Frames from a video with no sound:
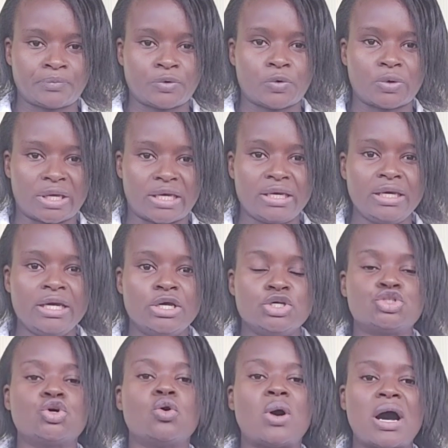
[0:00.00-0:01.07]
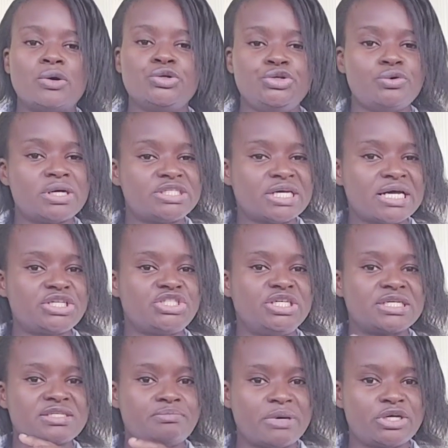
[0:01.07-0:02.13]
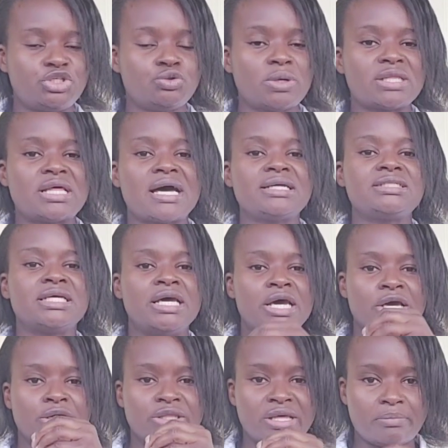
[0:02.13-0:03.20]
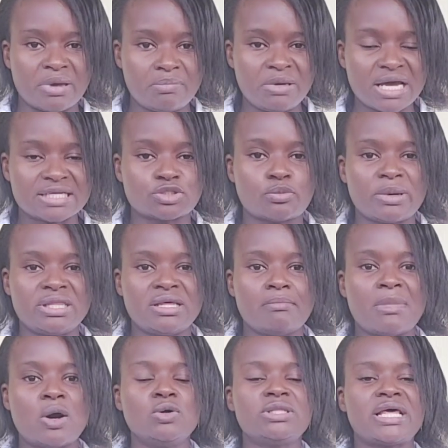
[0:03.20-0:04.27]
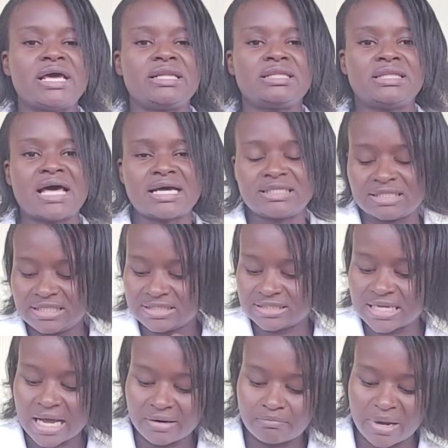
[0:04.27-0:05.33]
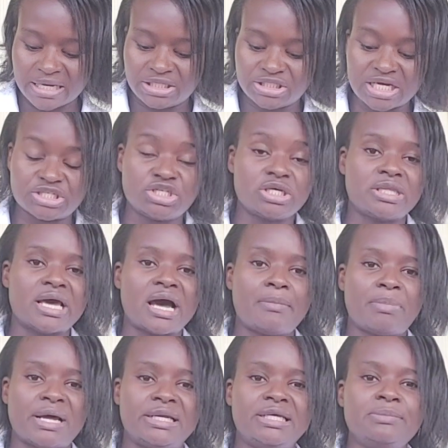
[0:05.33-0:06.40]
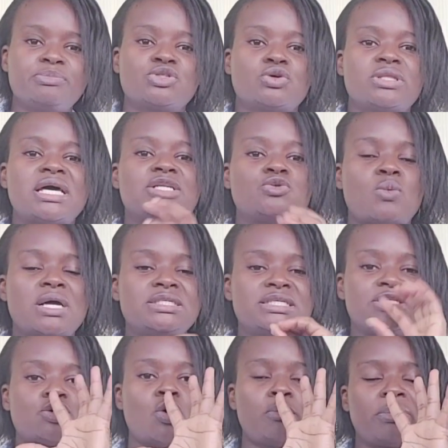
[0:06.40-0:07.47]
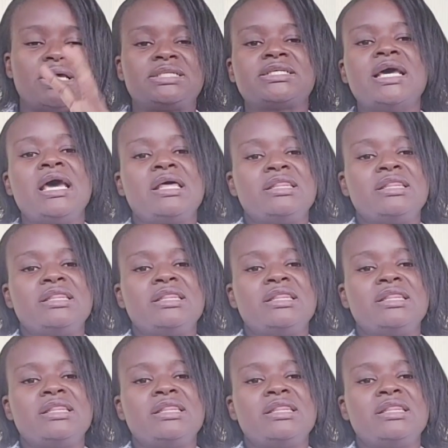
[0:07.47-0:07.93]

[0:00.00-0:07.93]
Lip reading: Okay, so how do you attach? Just make sure that the baby has opened the mouth, and that is done by touching the upper lip, so that once it opens,